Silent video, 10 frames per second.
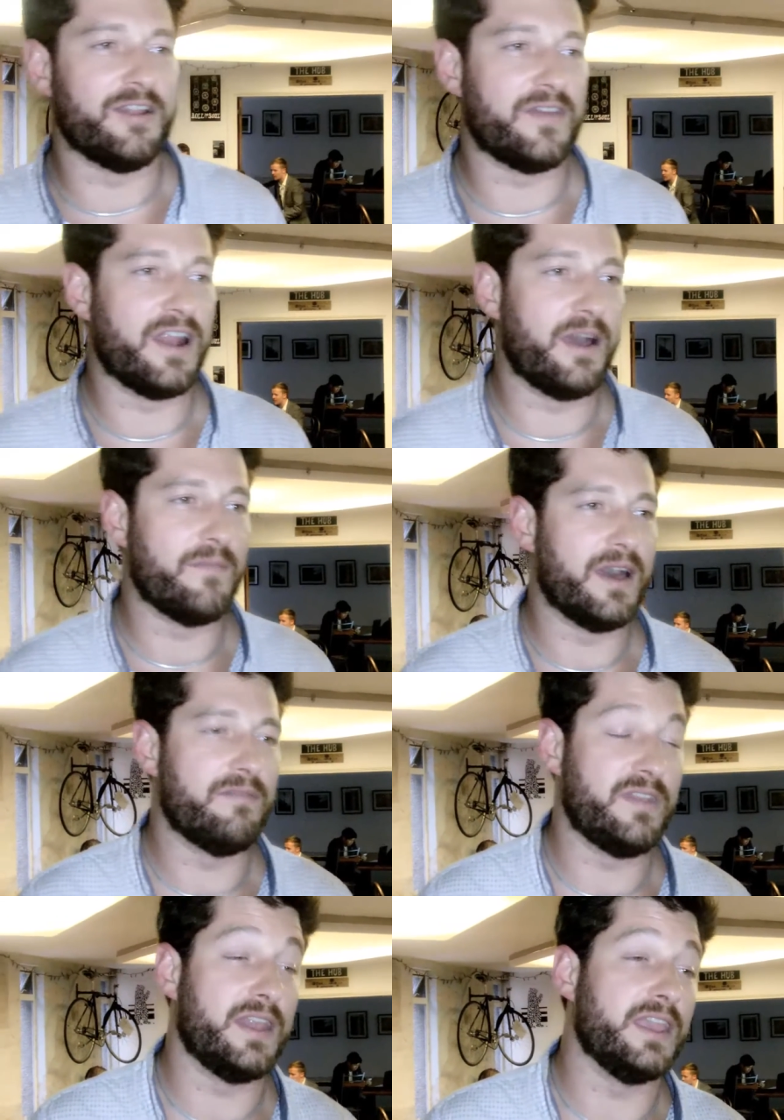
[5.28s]
Oliver. I'm
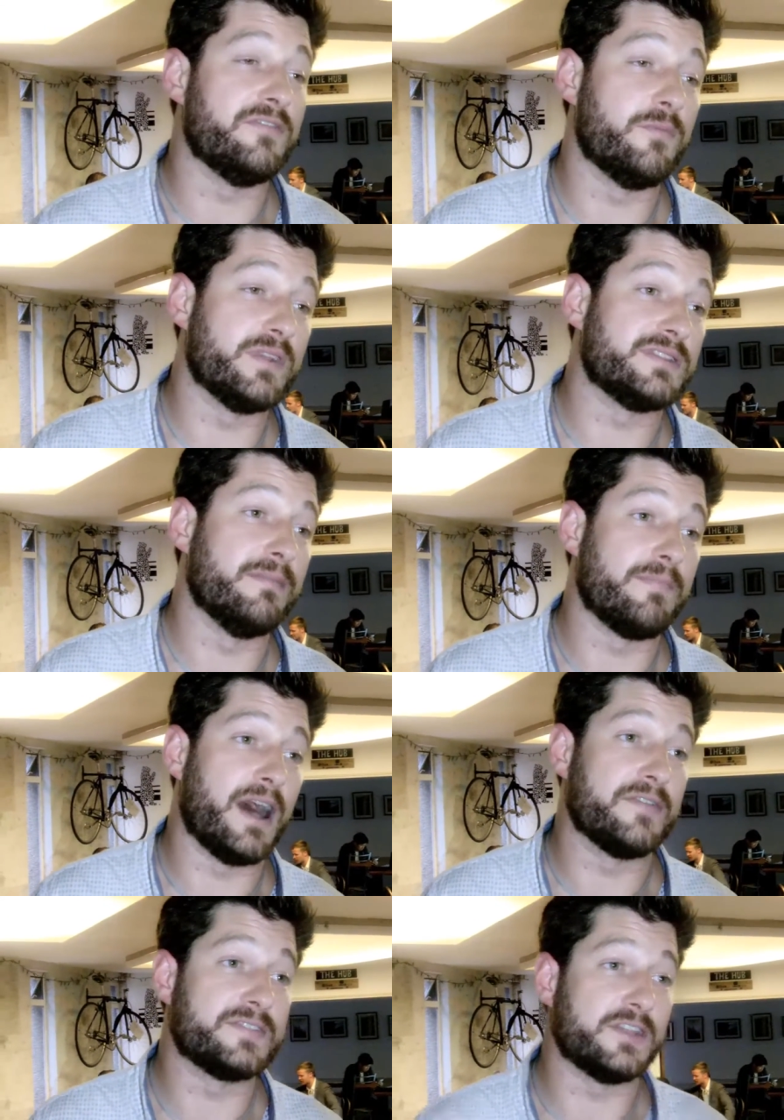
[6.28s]
the lead for Bristol and Bath